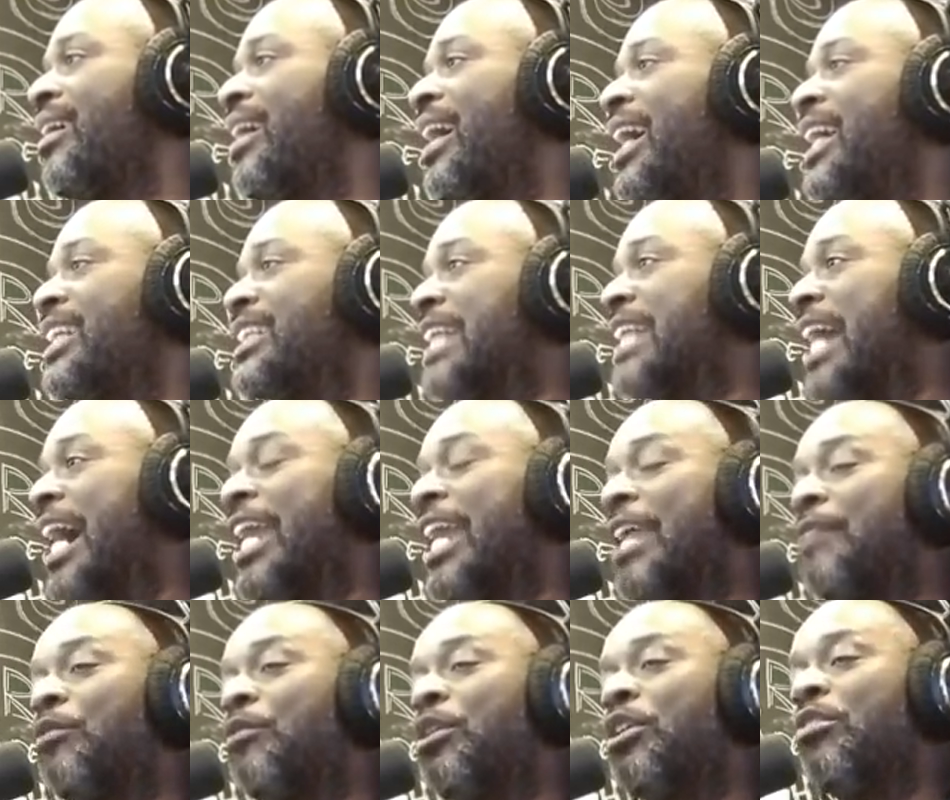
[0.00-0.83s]
it's not
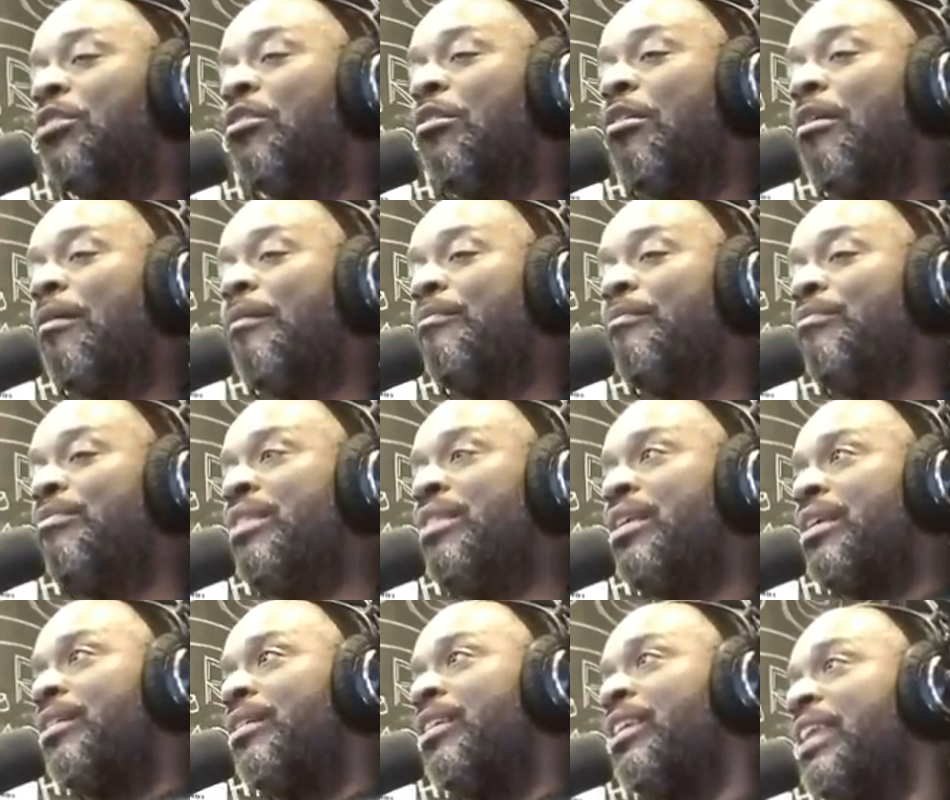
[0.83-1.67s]
even
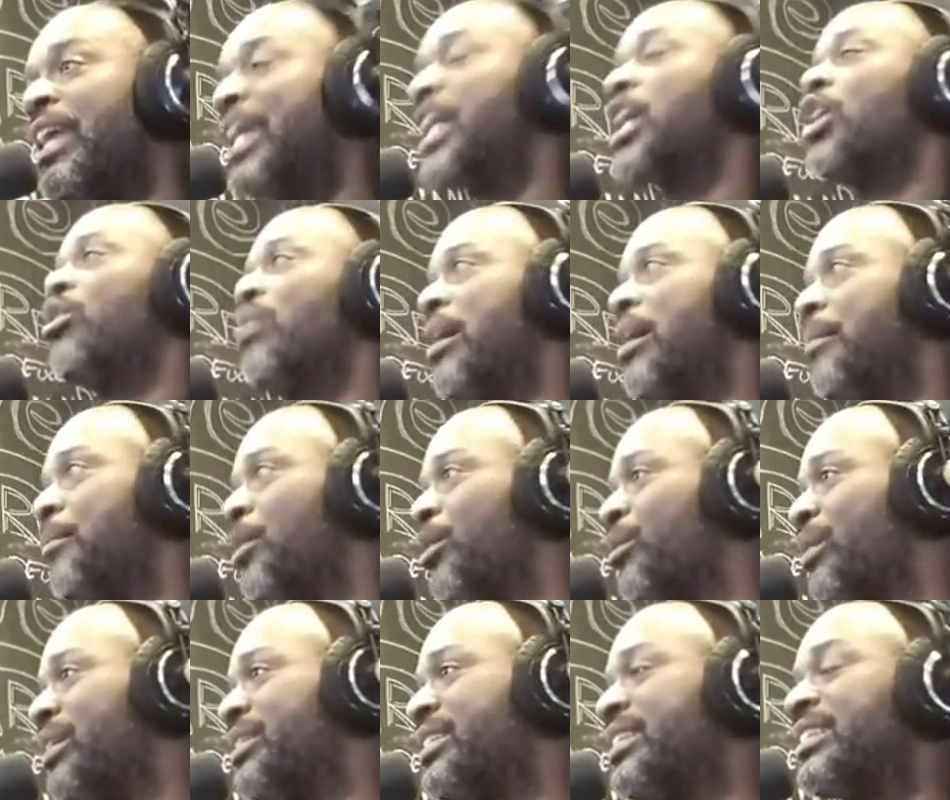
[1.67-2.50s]
legal
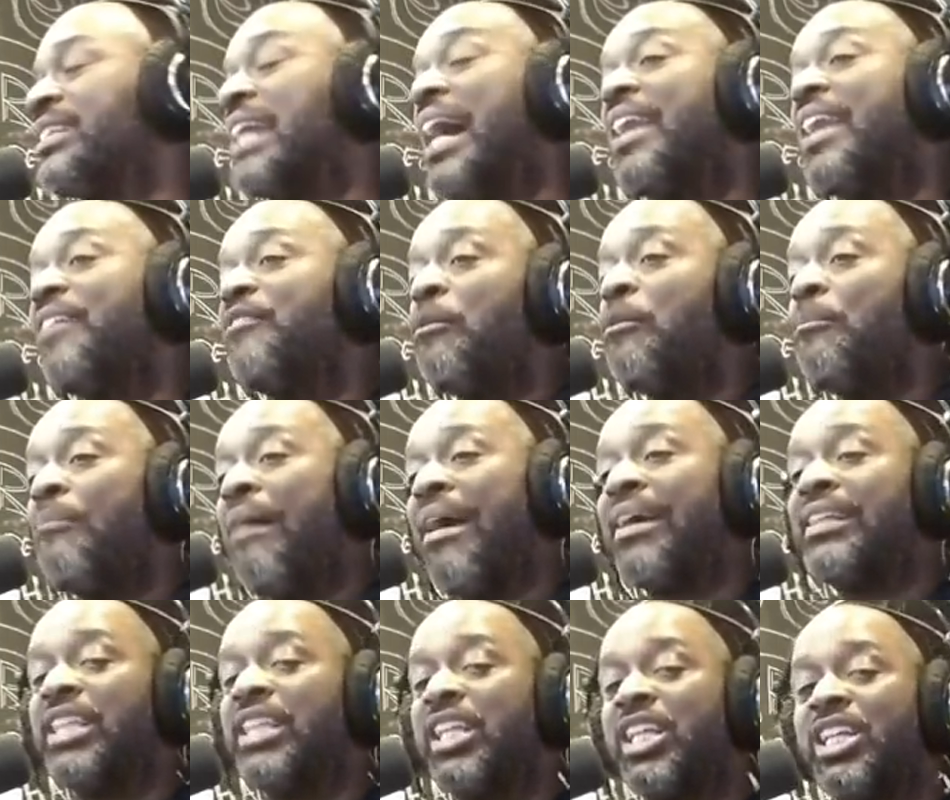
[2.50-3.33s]
immigrants. It's not even
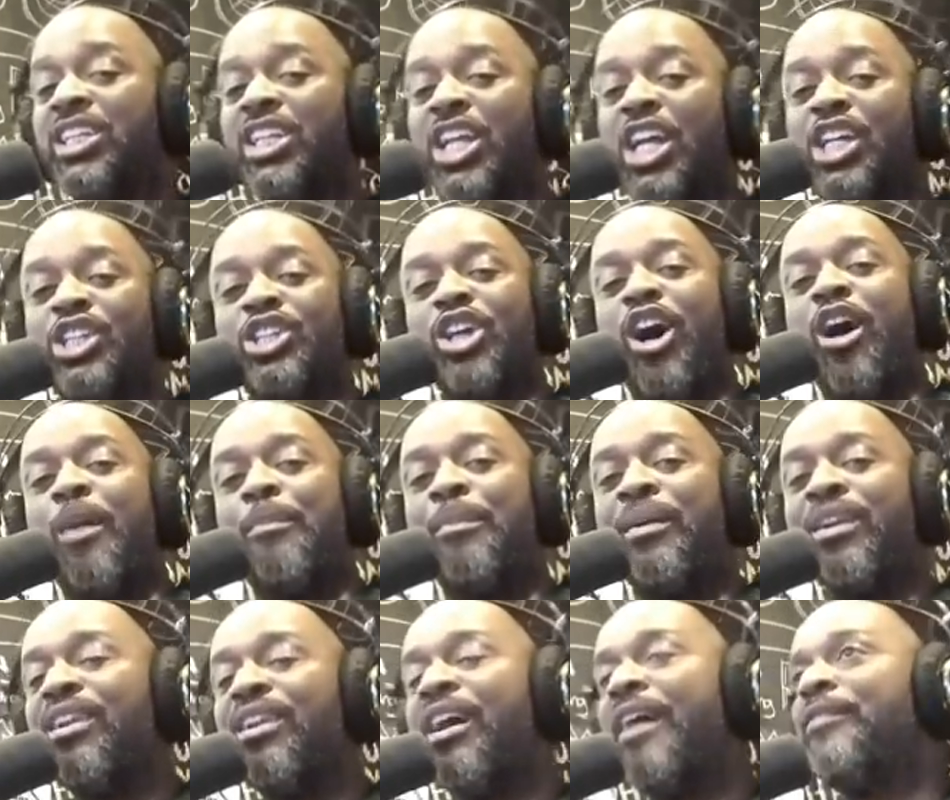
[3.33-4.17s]
Mexican. It's our
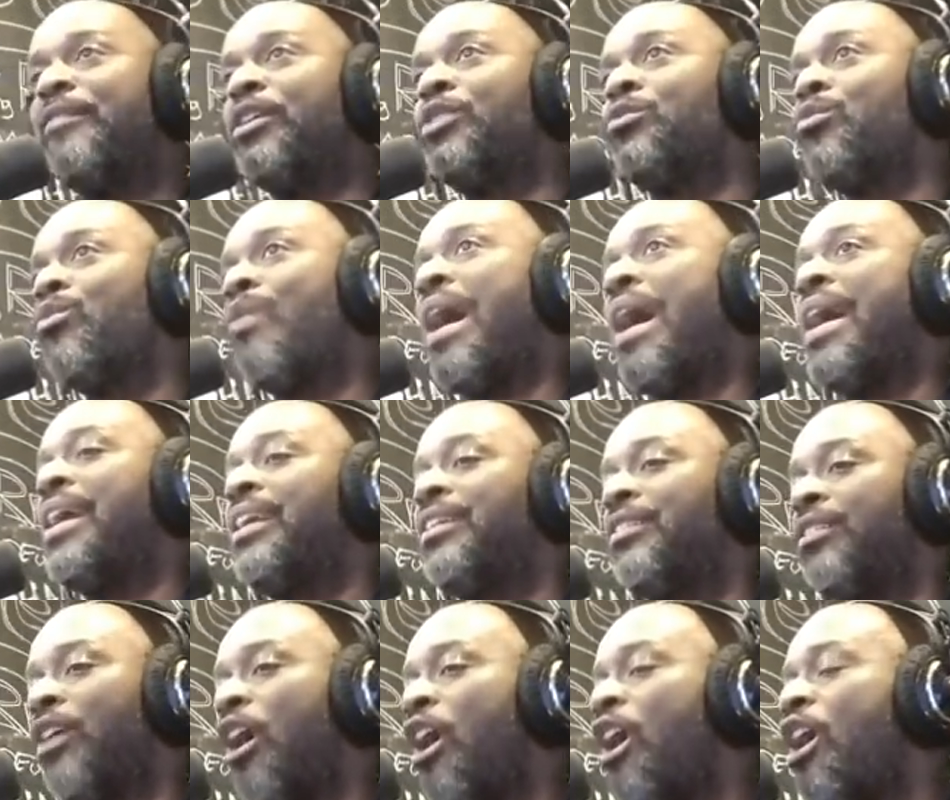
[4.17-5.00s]
beloved
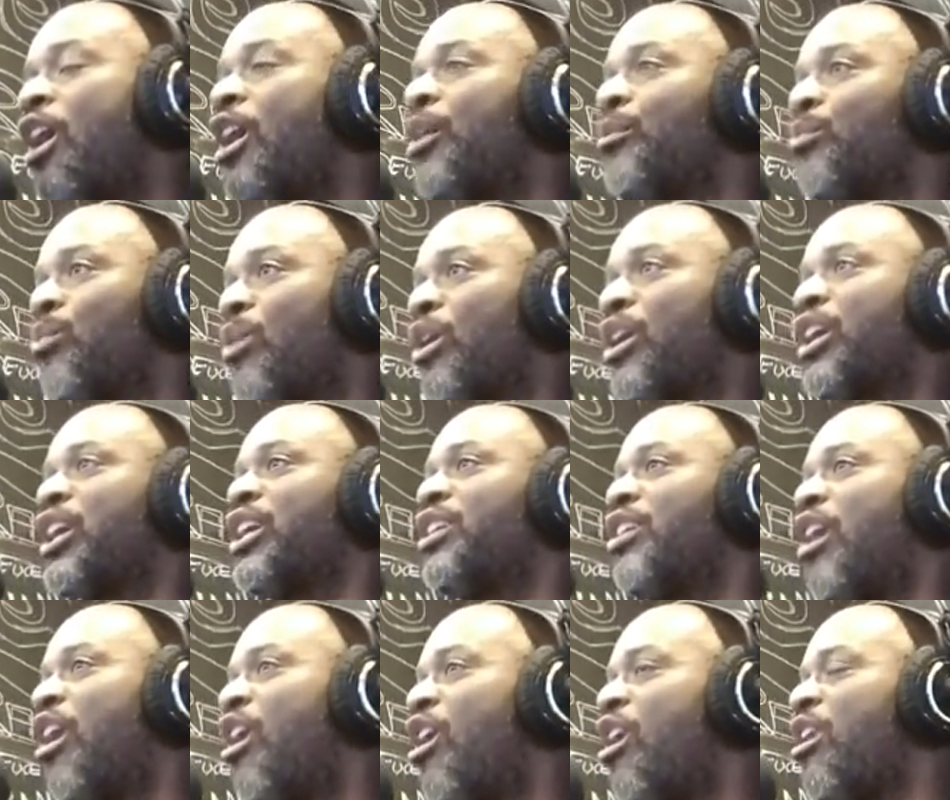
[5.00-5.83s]
white,
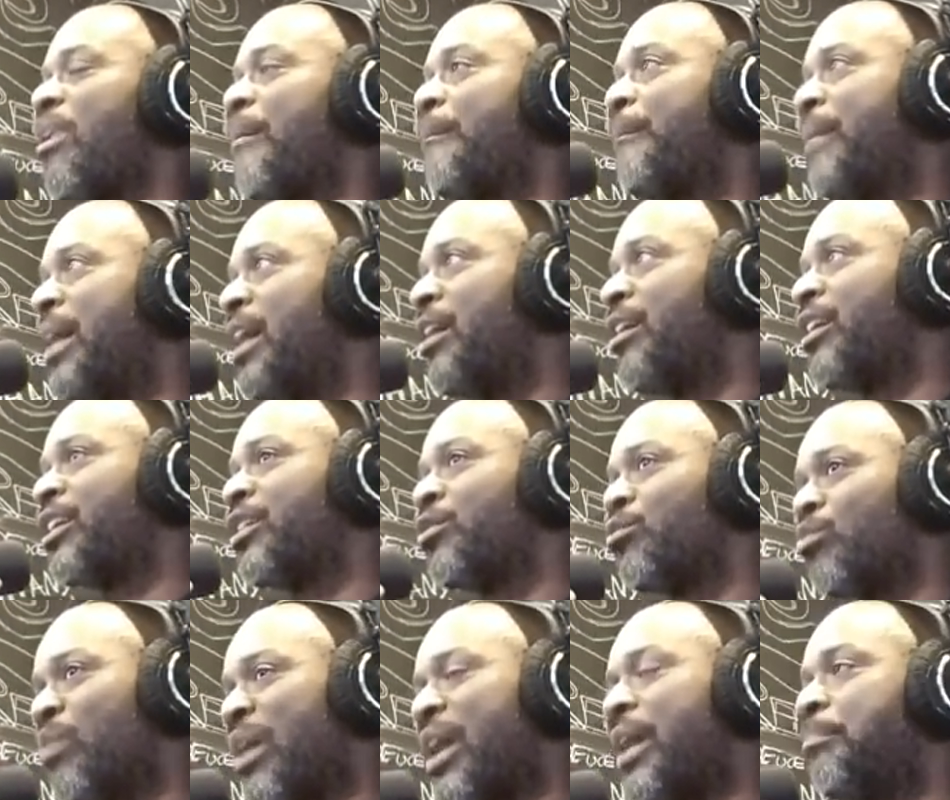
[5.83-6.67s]
hardworking,
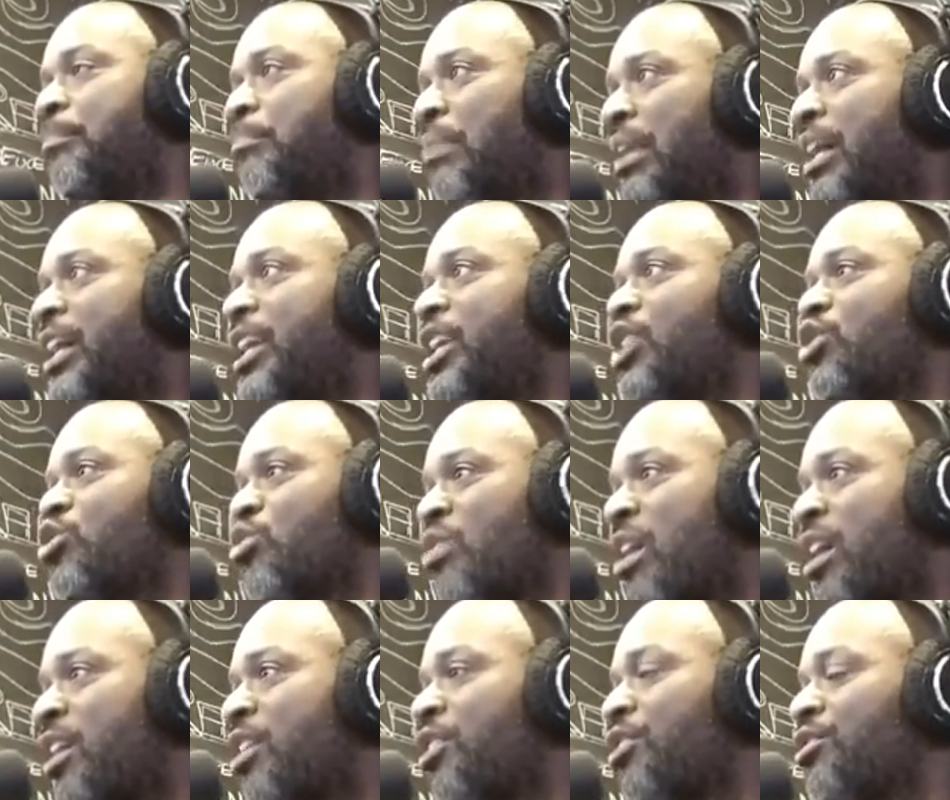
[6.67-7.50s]
all-American, red-blooded
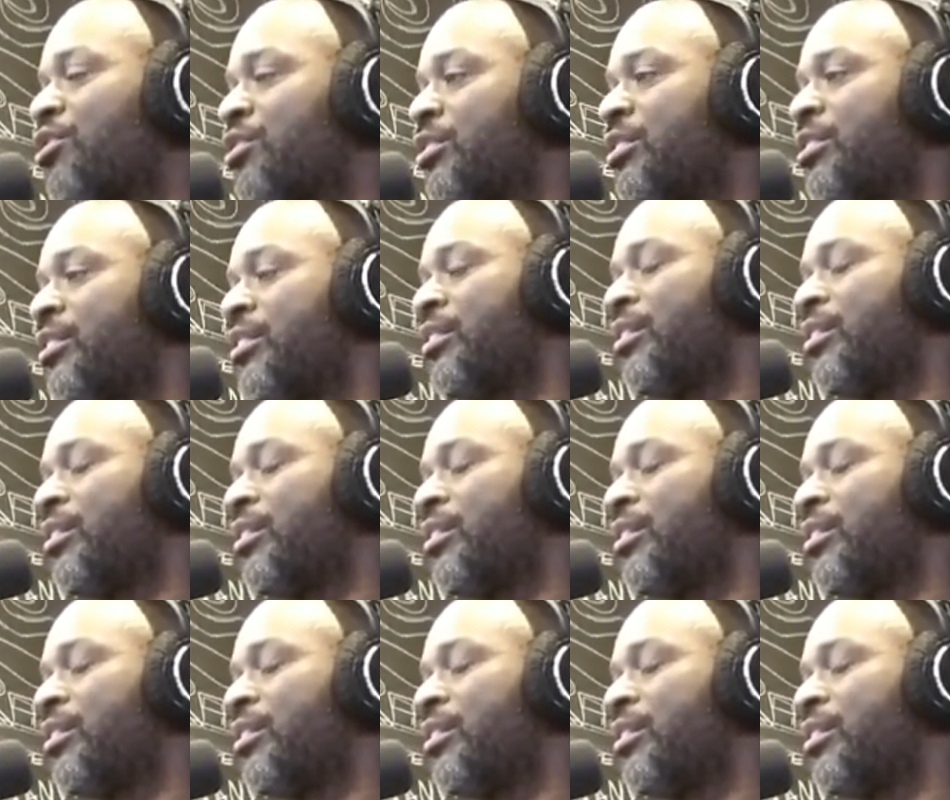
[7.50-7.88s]
truckers.